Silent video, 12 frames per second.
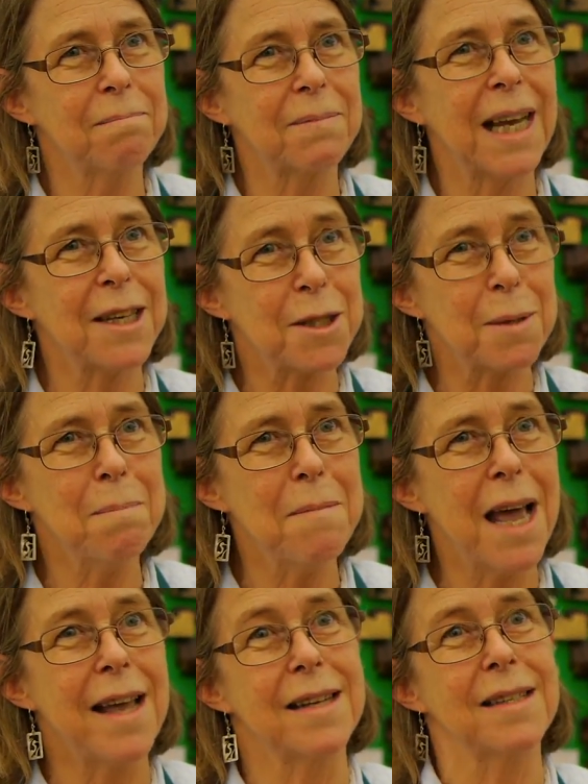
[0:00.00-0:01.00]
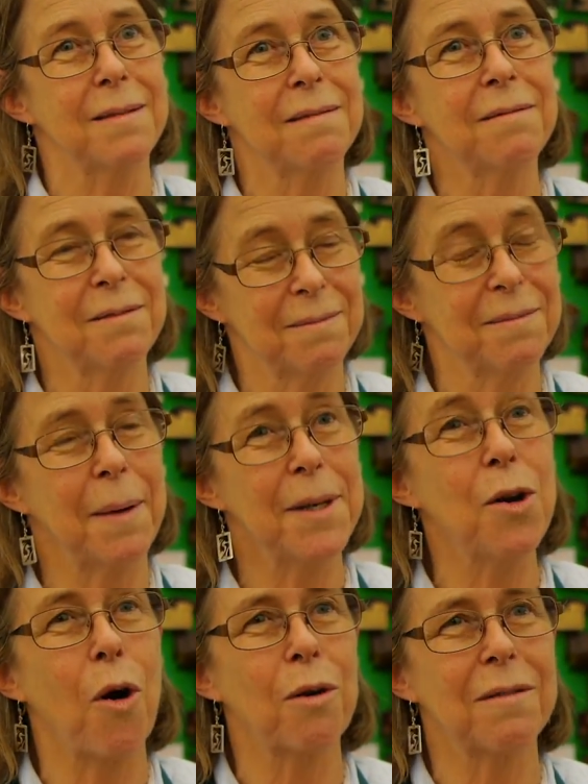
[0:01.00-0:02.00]
custom made. I
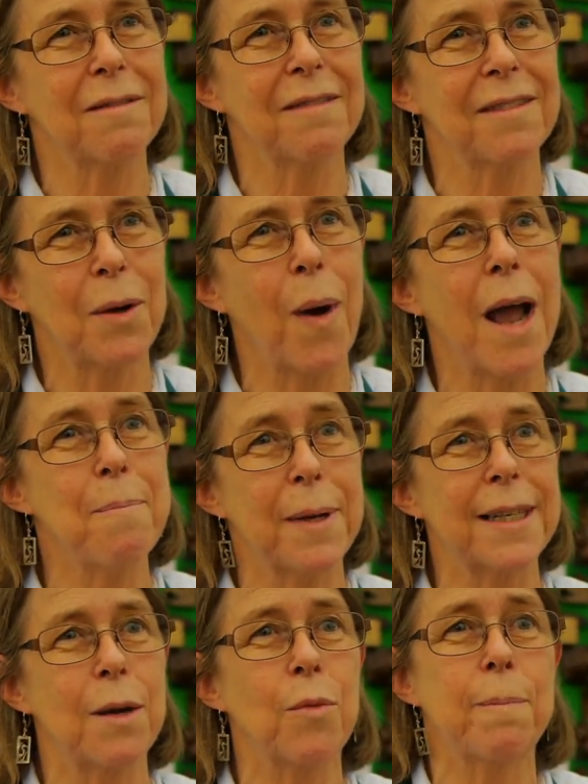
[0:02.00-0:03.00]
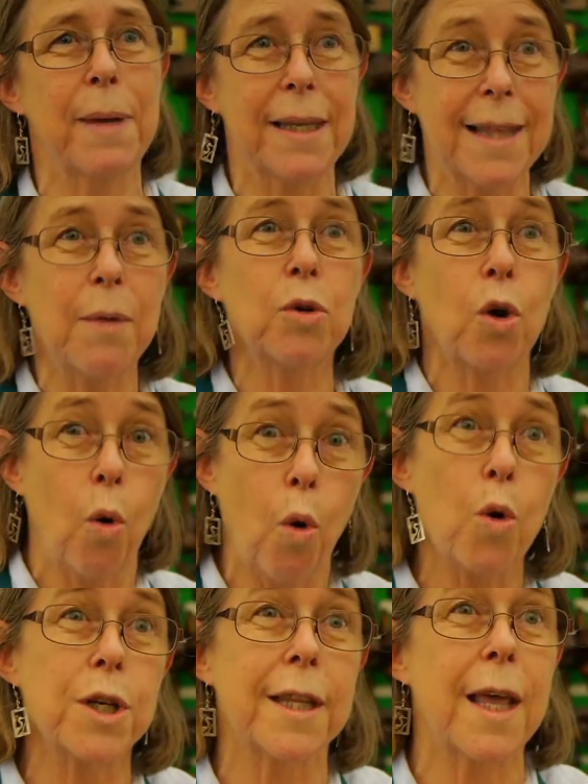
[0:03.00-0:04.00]
mean, not quite, but it would be they would
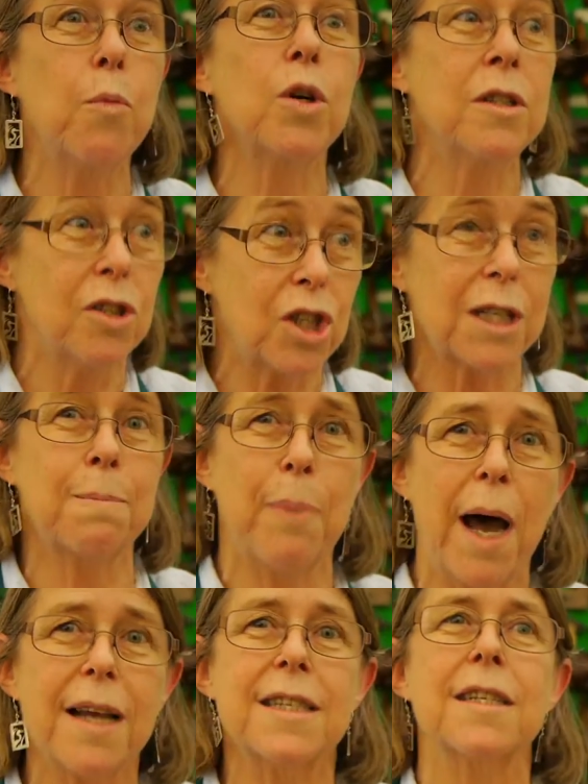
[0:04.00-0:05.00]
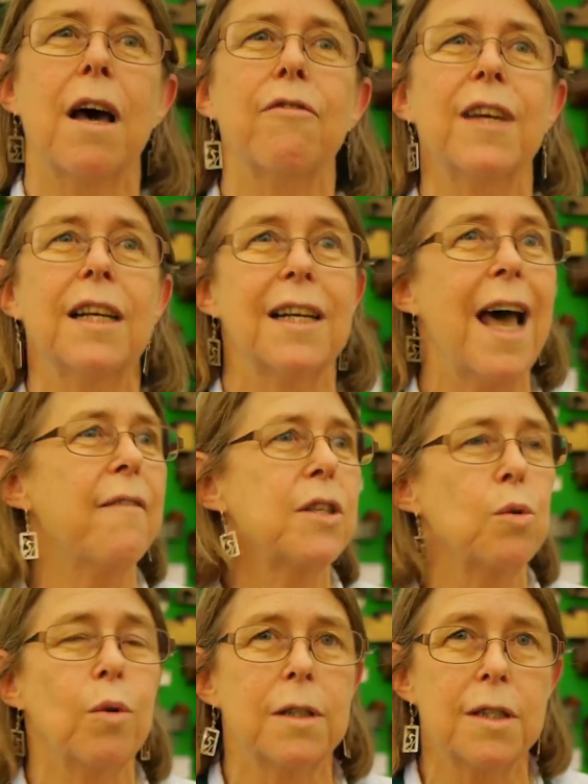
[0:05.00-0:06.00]
order, they wouldn't just buy stuff in and have
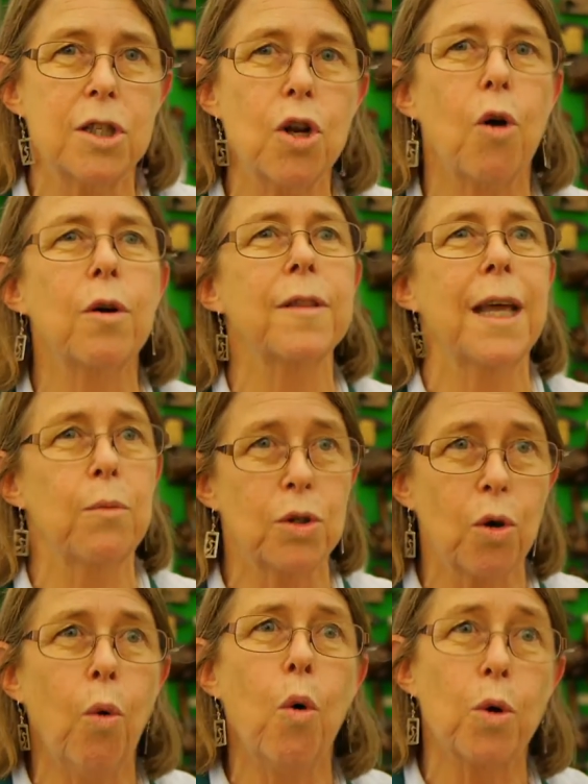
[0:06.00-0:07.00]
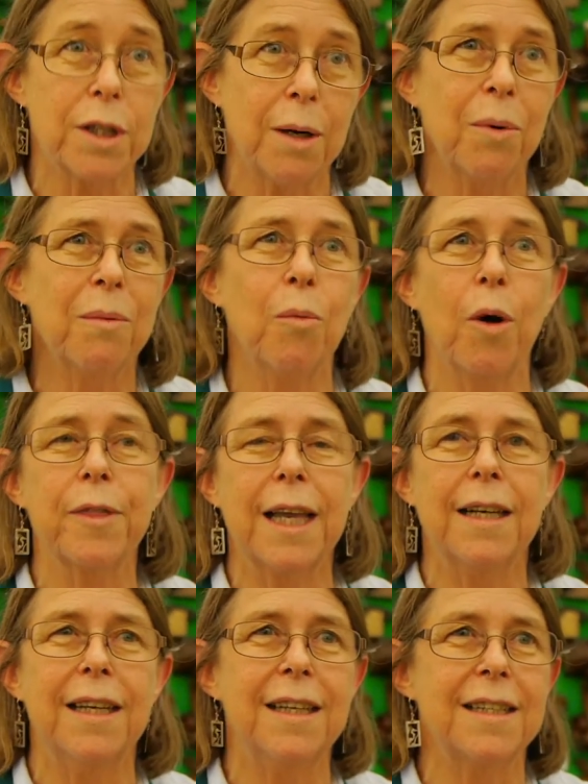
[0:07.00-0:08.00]
it all in stock. They would order what
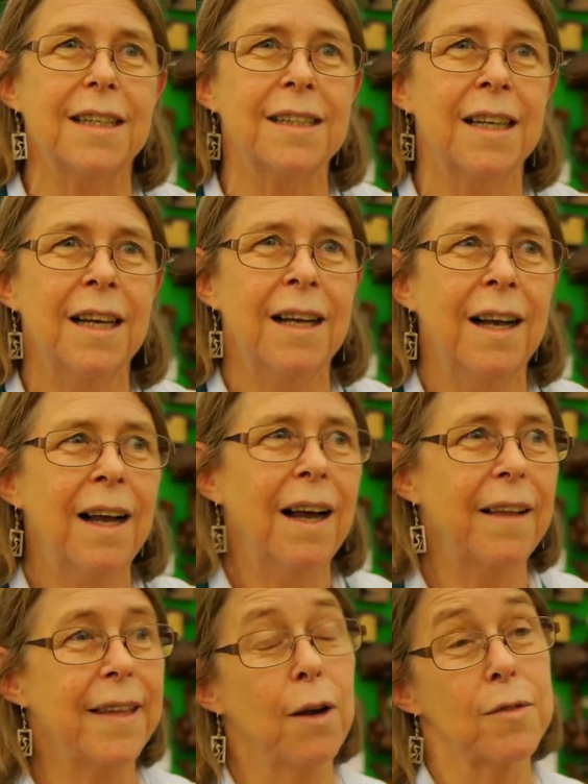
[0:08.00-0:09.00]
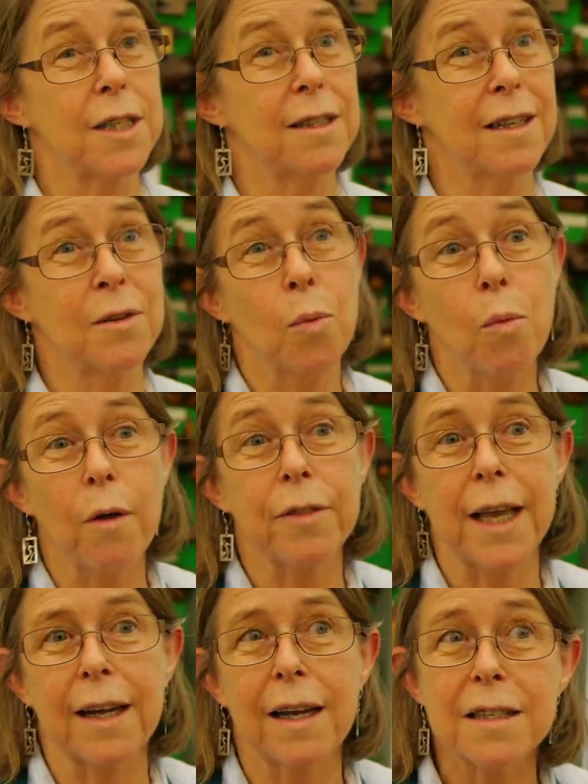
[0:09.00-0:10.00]
they needed. And they obviously didn't
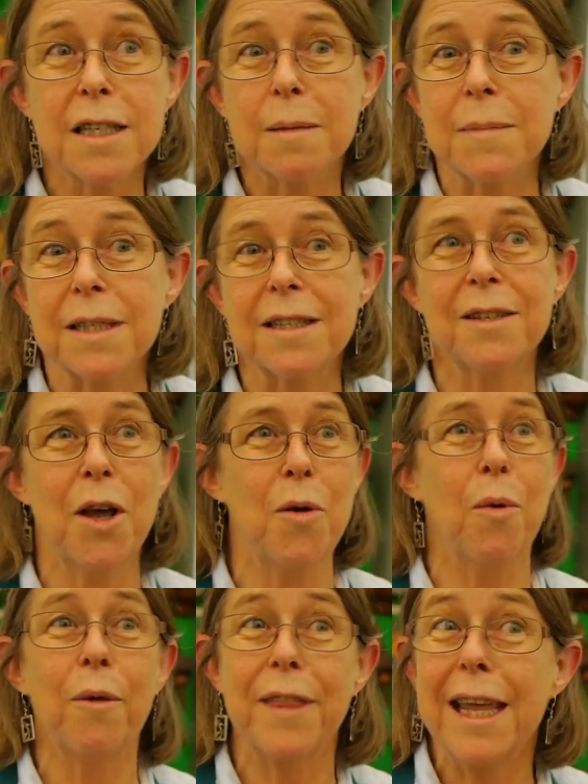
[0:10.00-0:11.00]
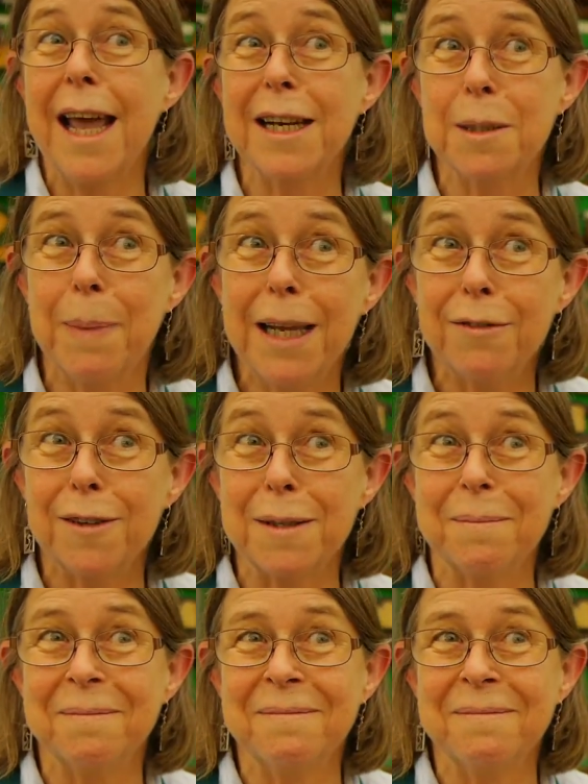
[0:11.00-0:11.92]
want their customers to know what they had to pay for them